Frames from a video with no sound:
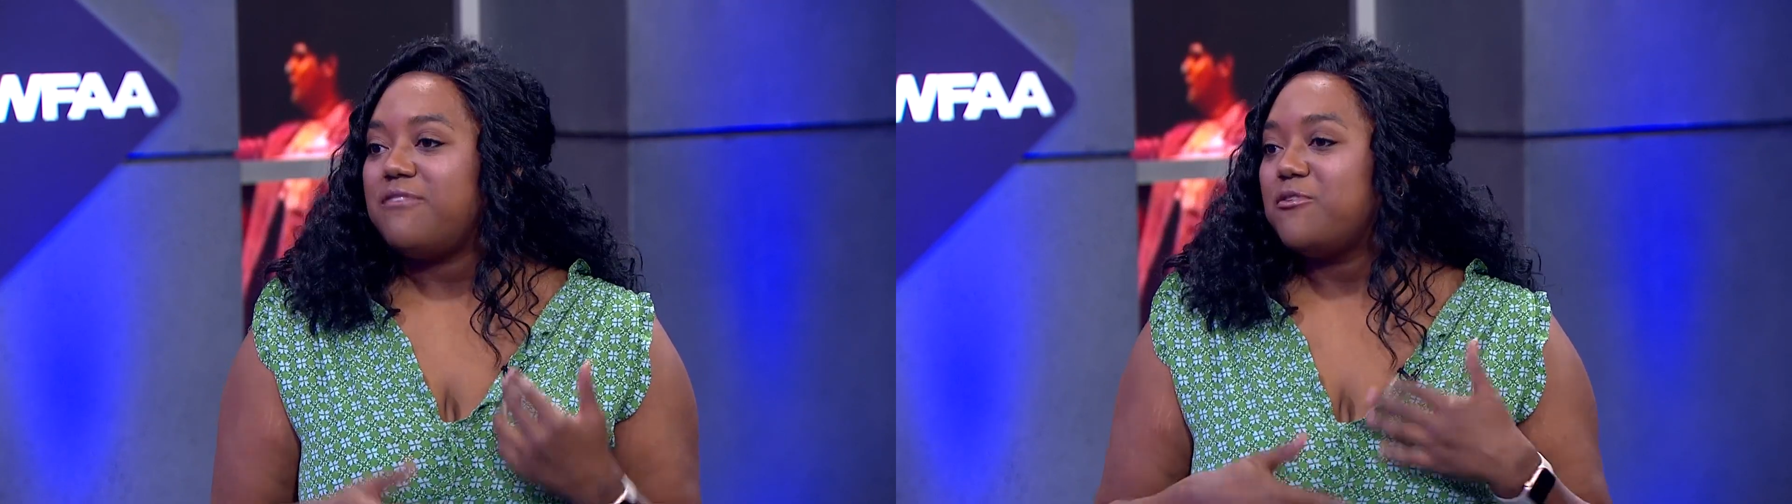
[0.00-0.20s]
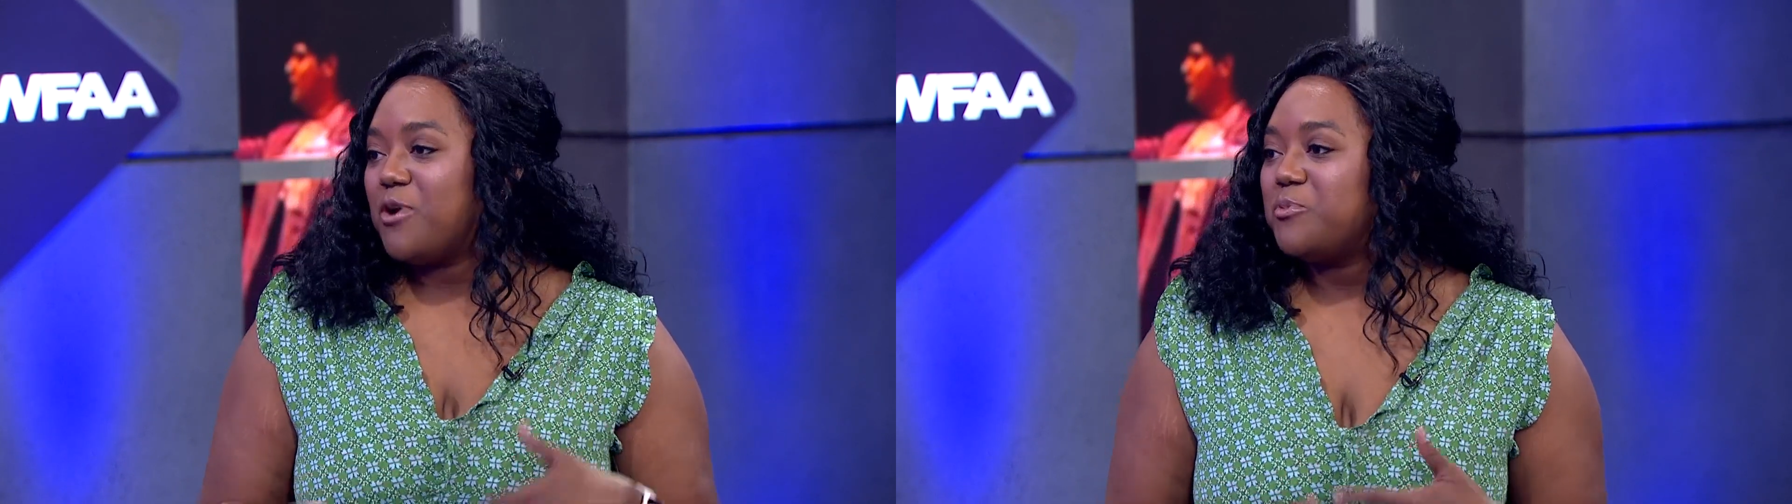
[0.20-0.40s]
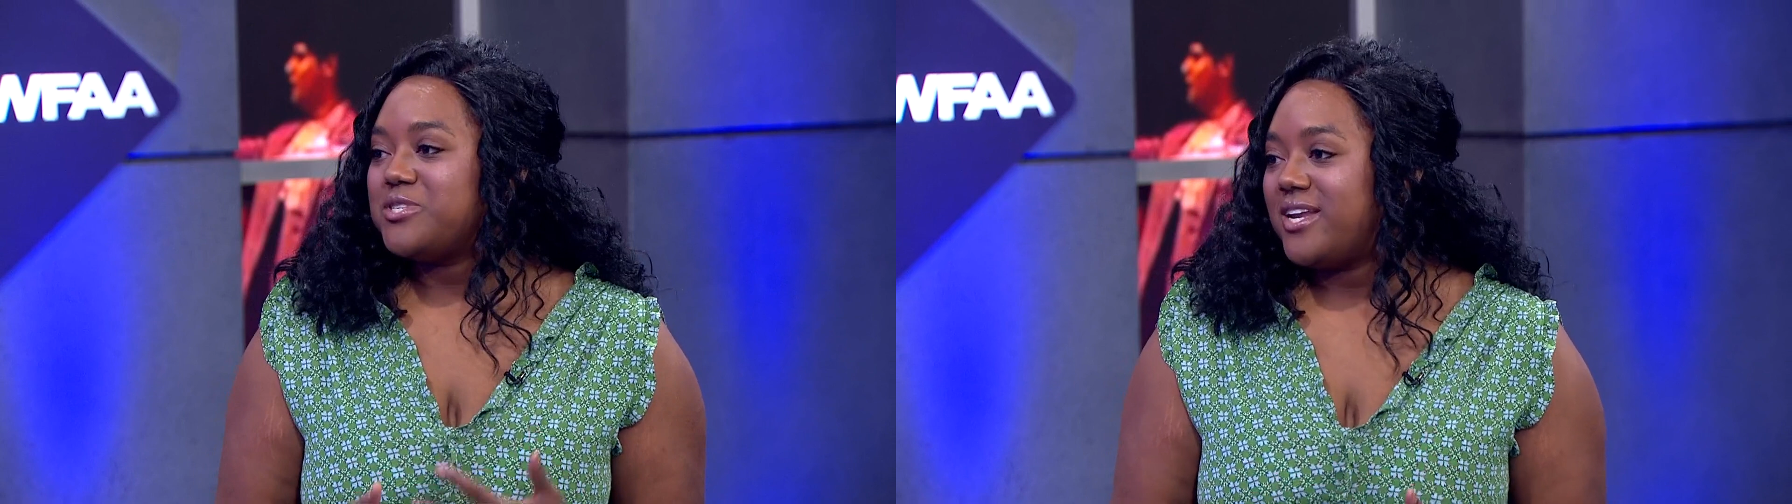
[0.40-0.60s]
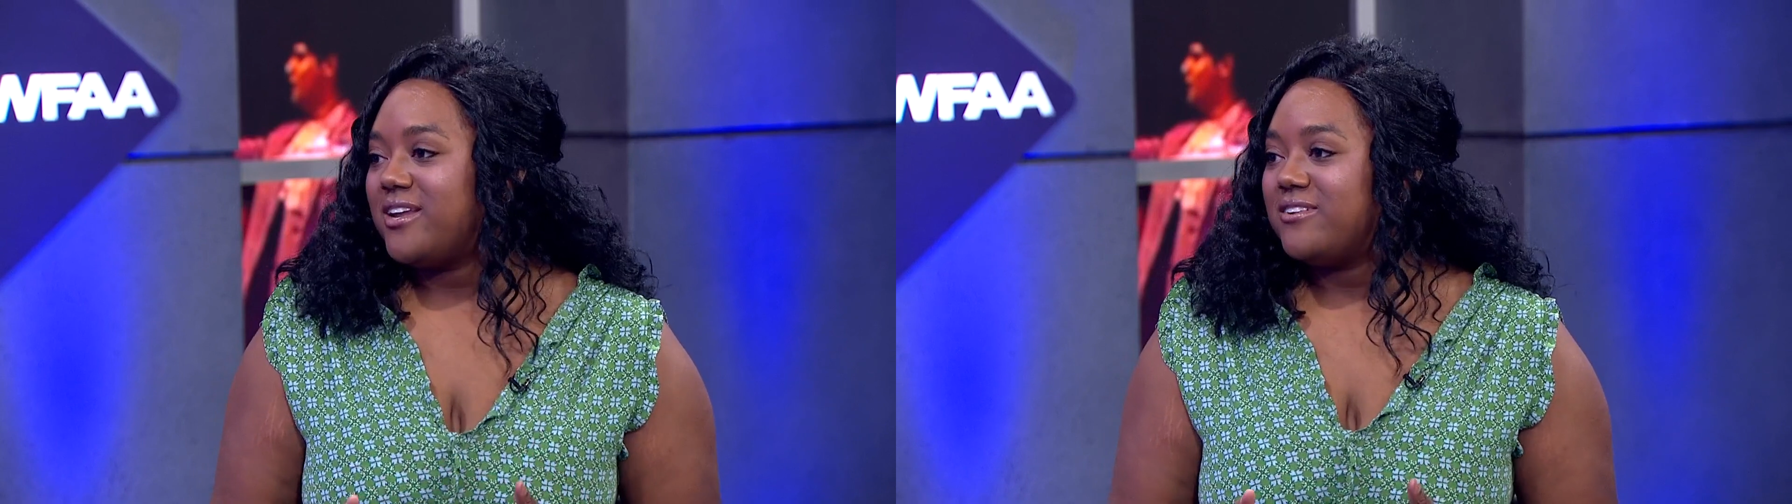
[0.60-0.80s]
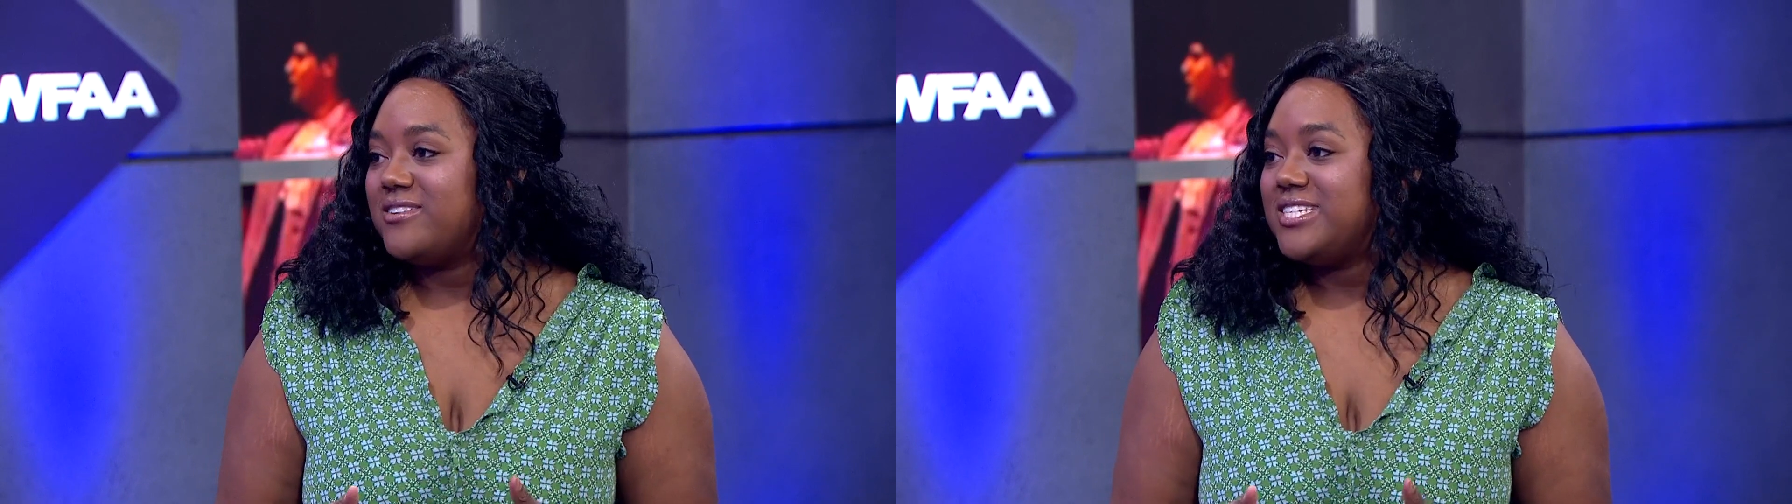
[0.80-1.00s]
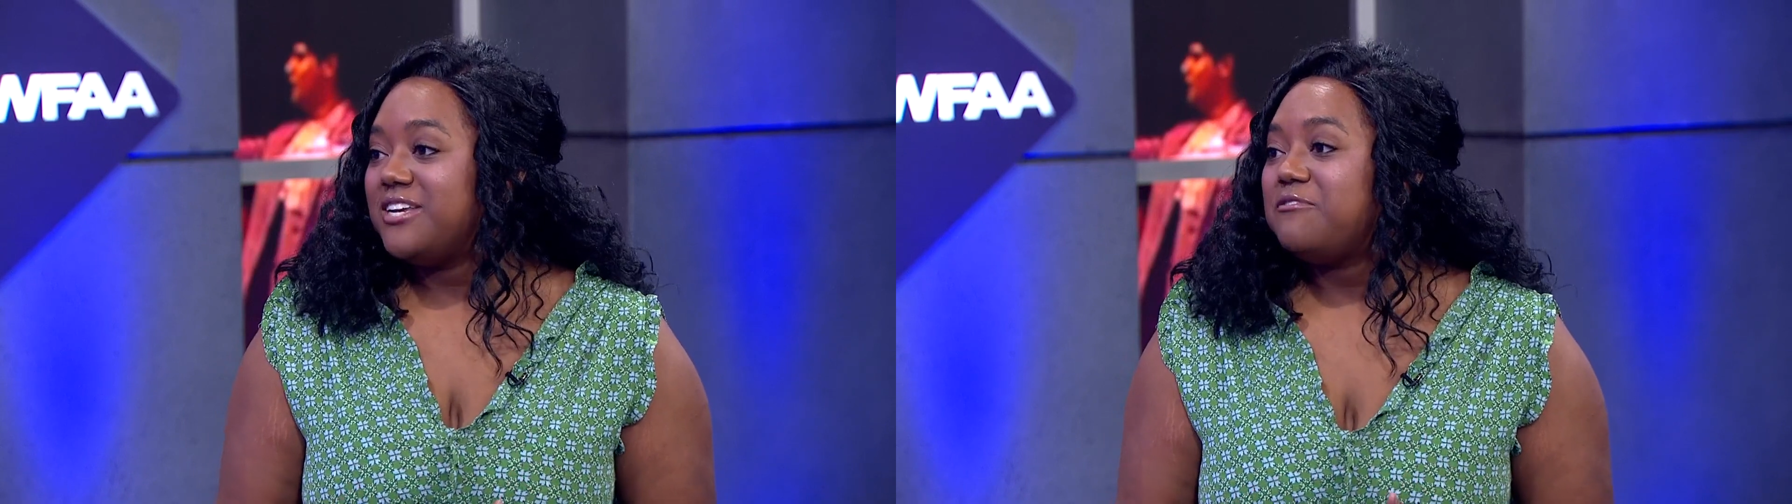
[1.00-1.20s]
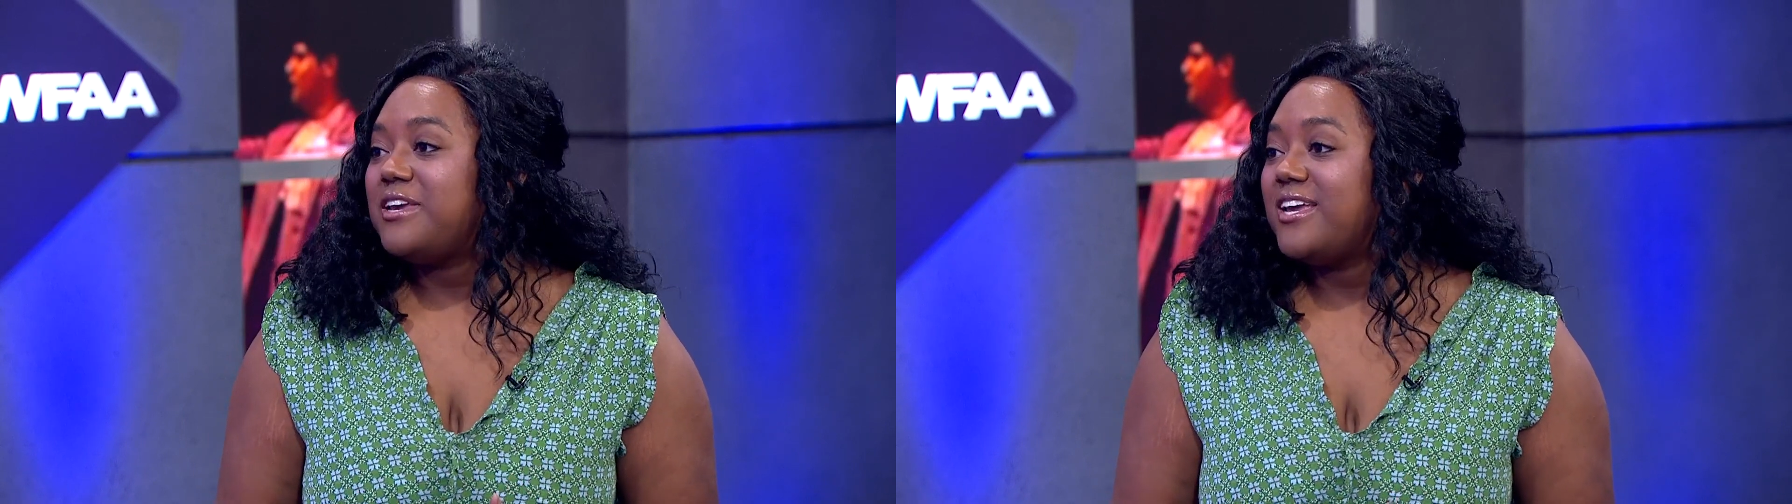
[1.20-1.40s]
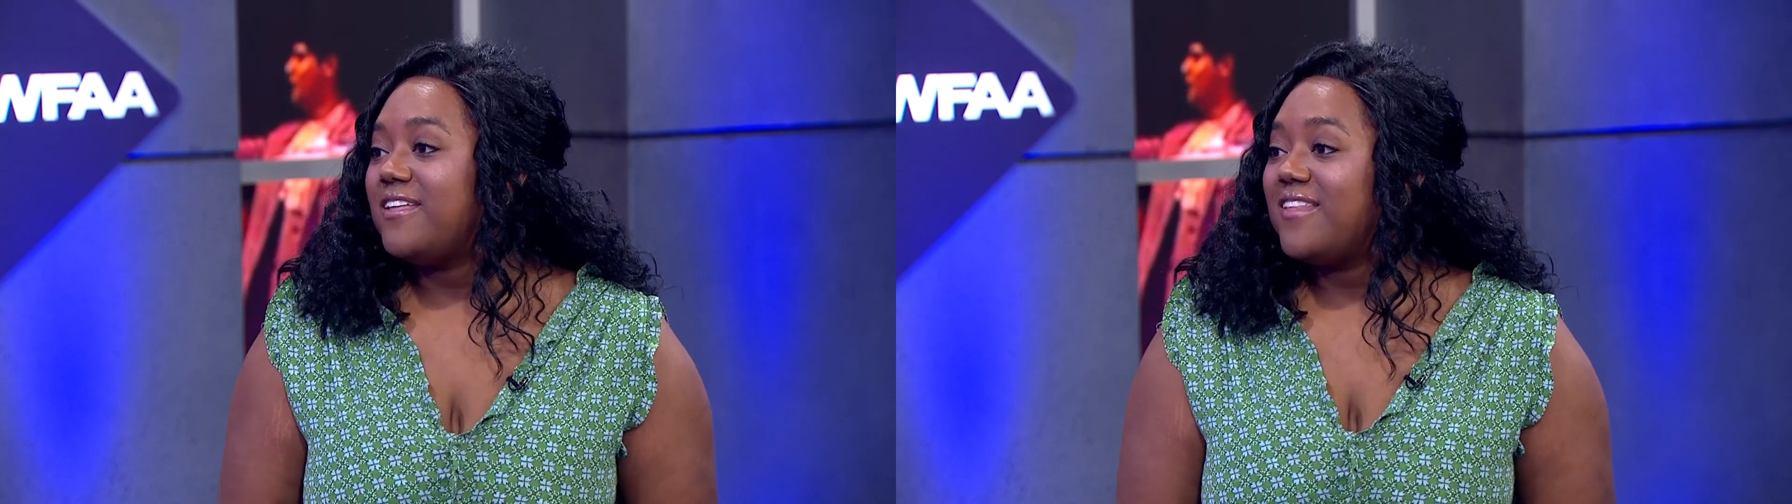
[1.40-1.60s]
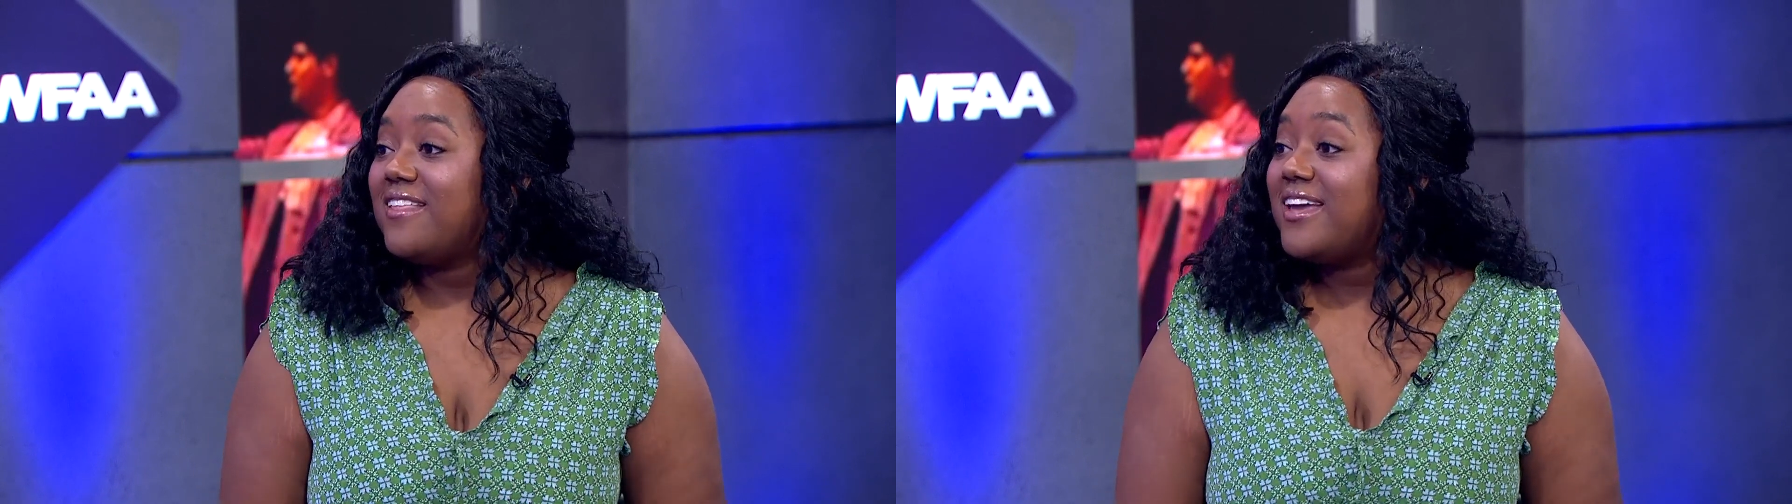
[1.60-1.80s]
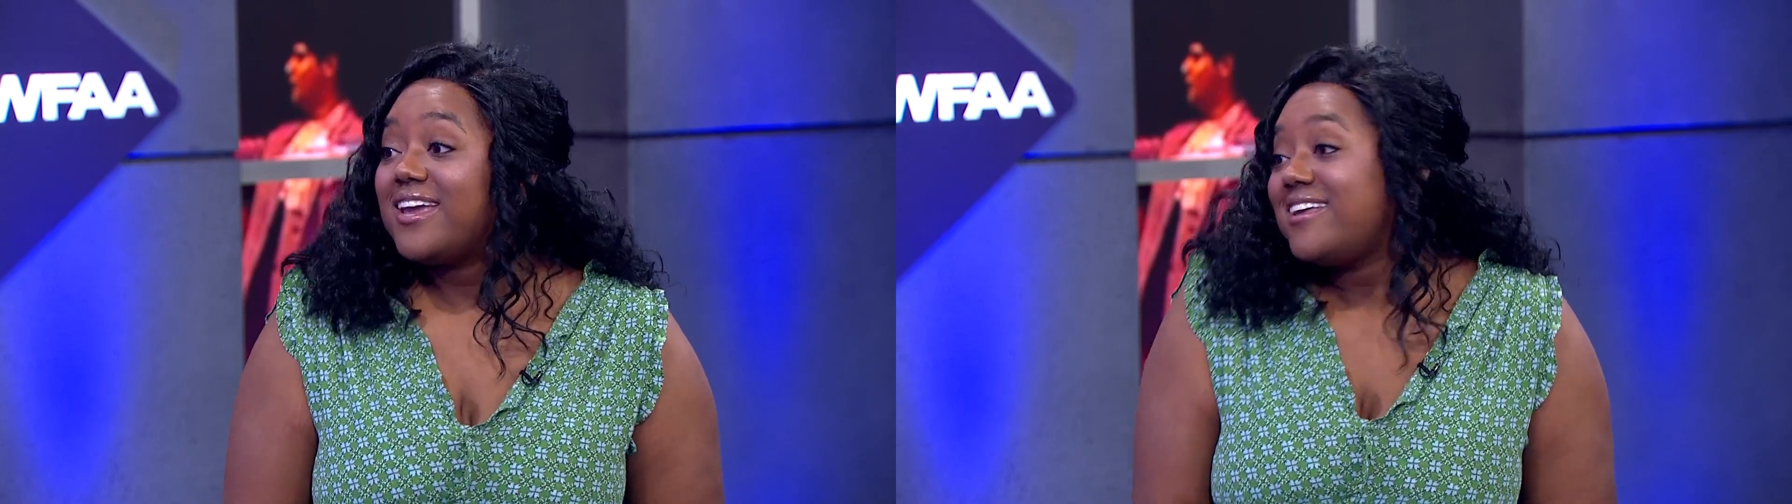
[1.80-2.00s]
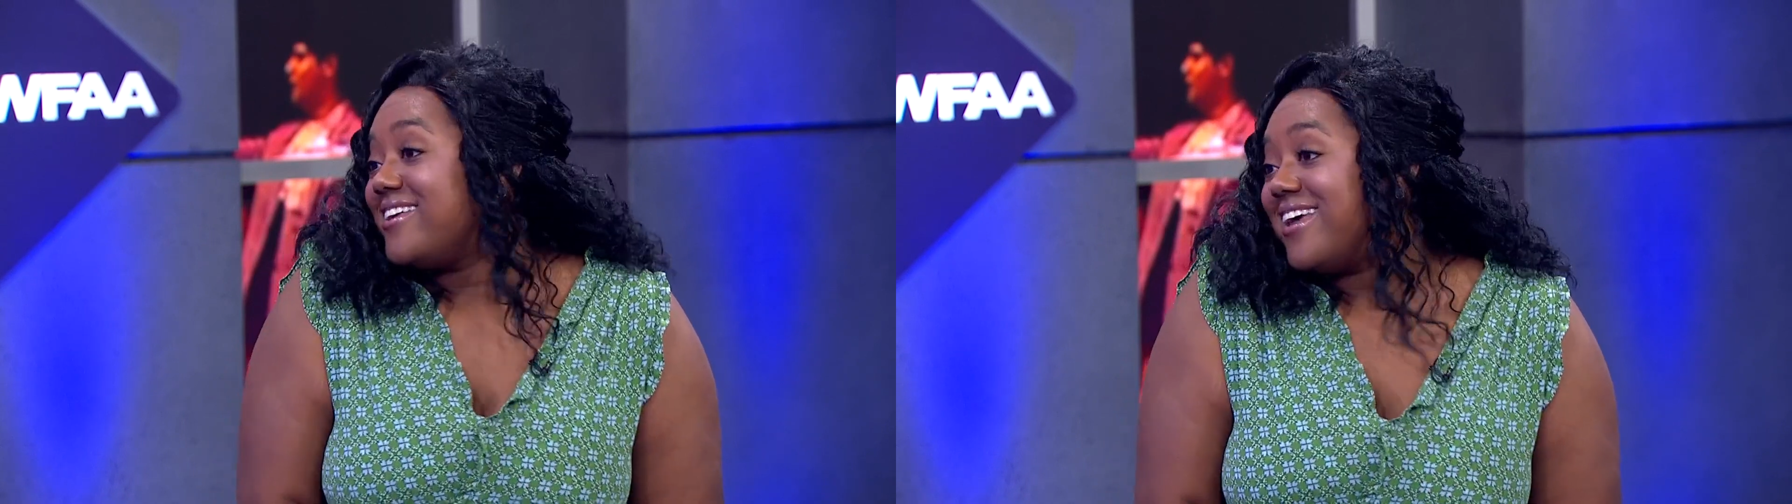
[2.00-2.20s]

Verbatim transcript: I felt represented on TV and that like,